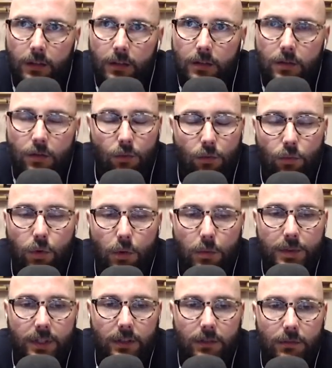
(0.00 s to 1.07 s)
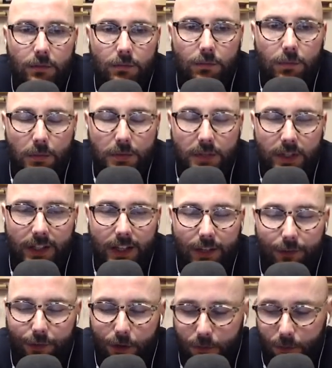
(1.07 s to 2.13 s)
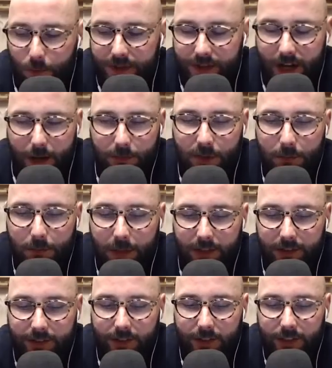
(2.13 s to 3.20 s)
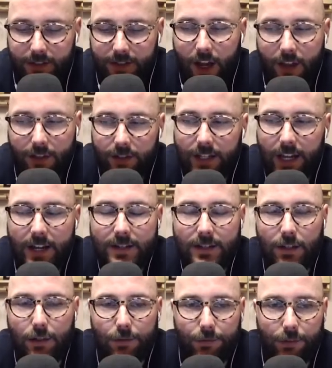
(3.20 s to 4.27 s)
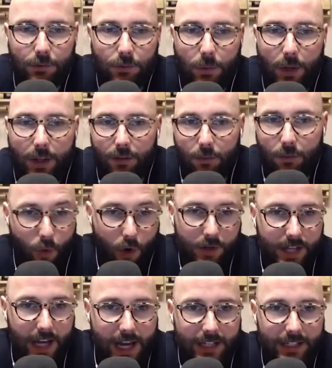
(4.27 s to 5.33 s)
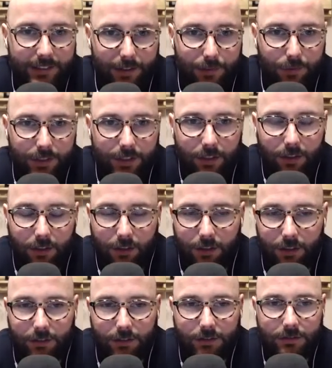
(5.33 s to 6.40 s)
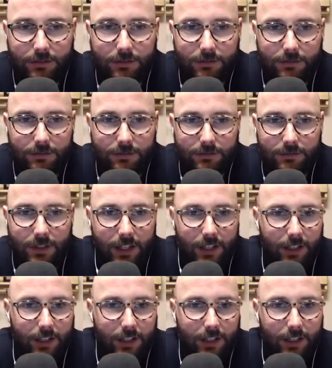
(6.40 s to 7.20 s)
So what was it like filming with Sam compared to like the other guys that you filmed with? Was it any different, or like?